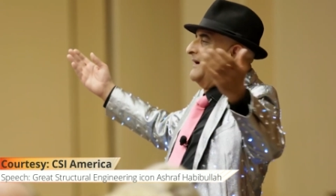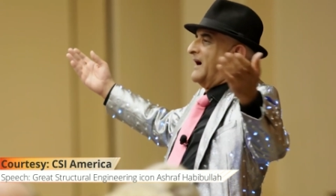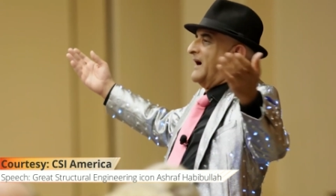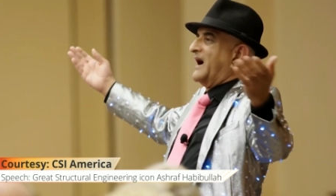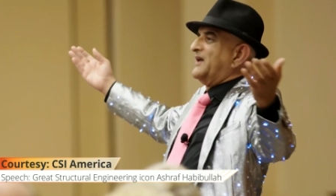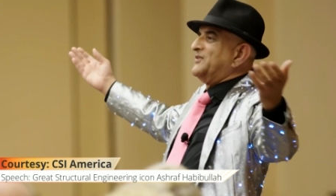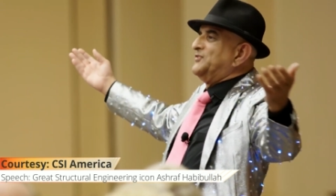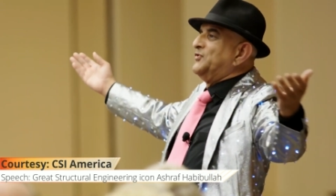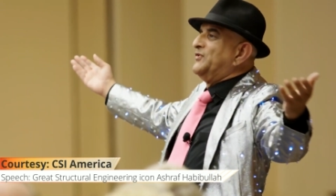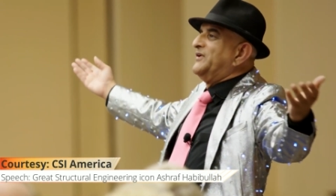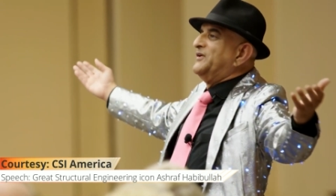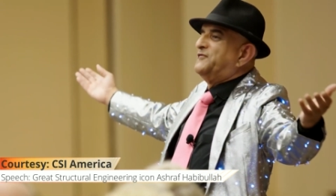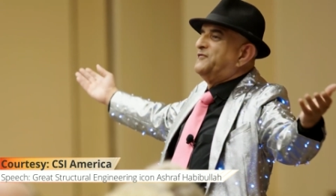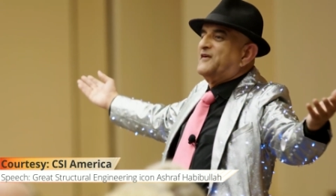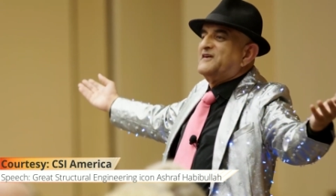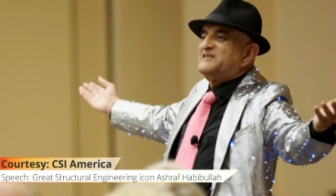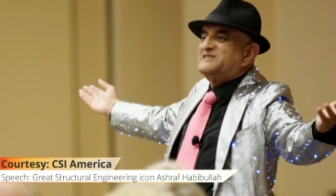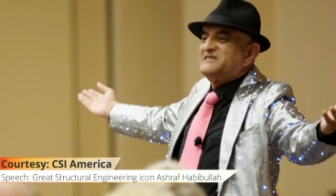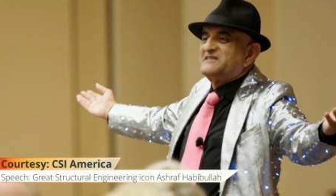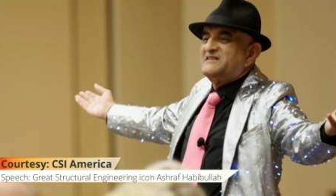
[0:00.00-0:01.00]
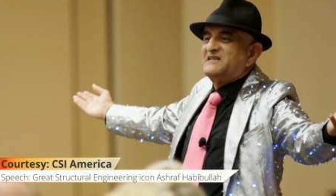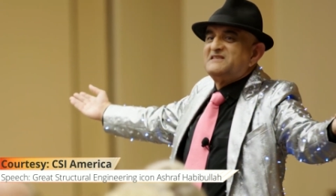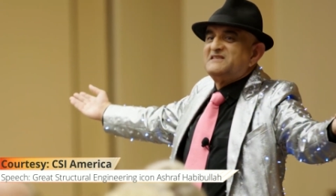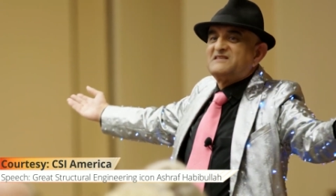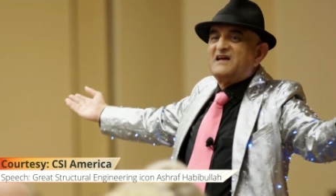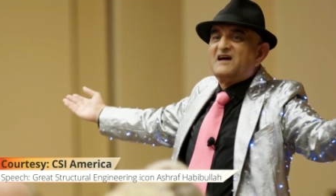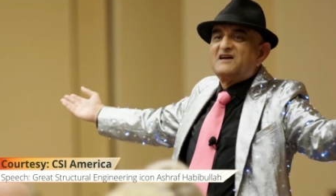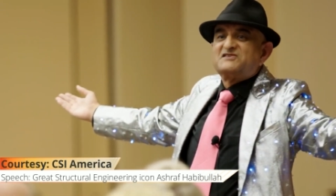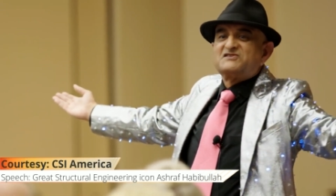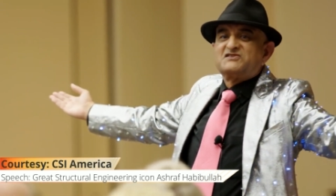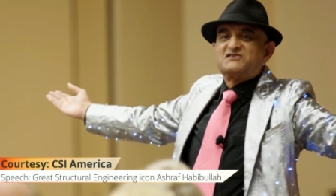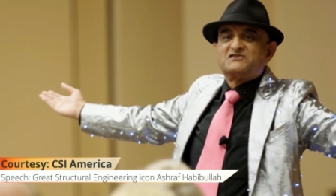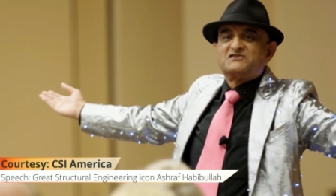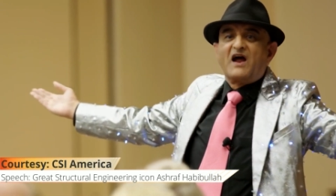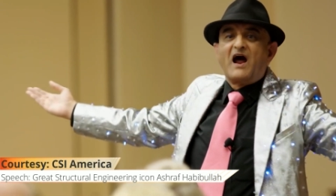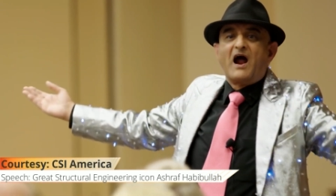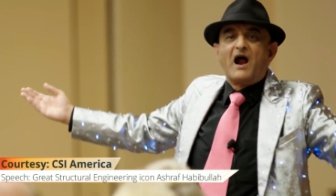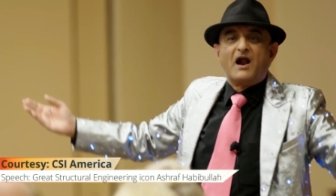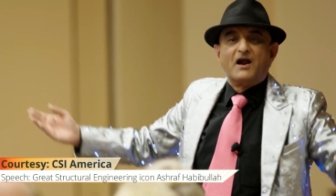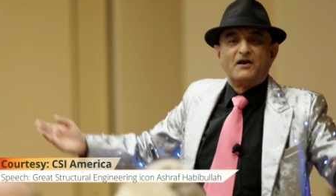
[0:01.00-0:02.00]
our universities are
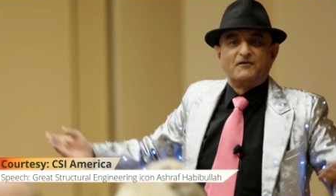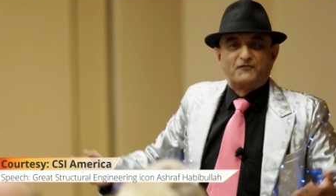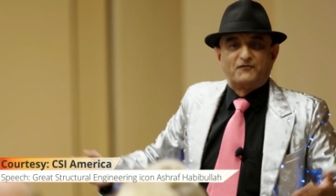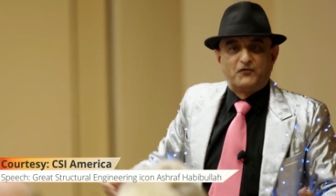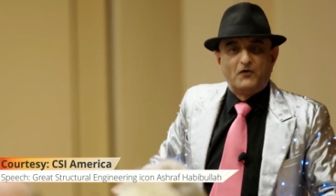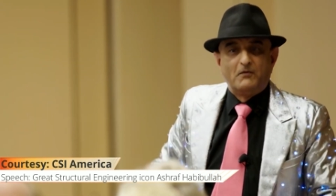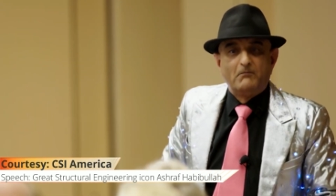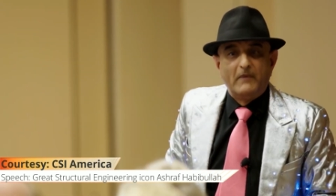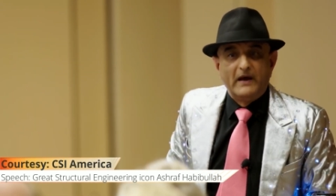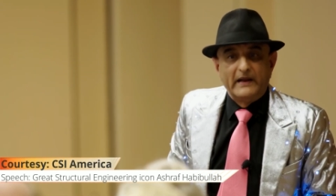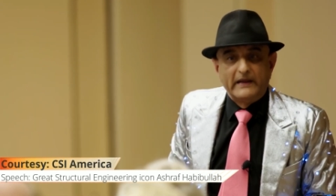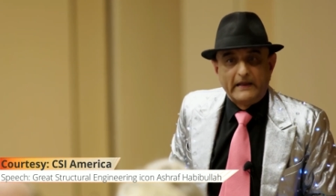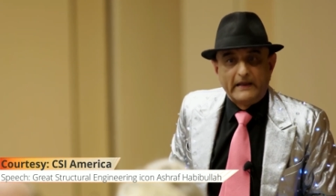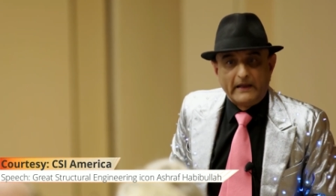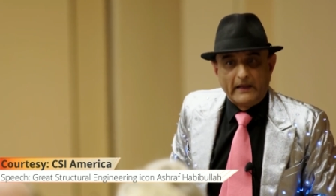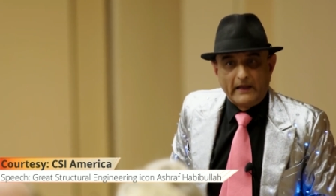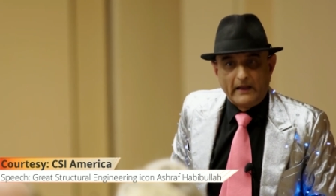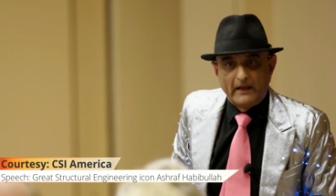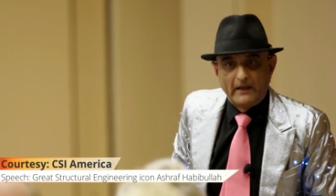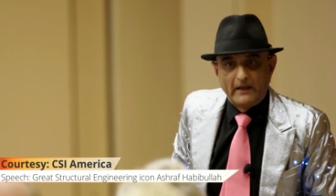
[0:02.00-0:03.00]
starved for money.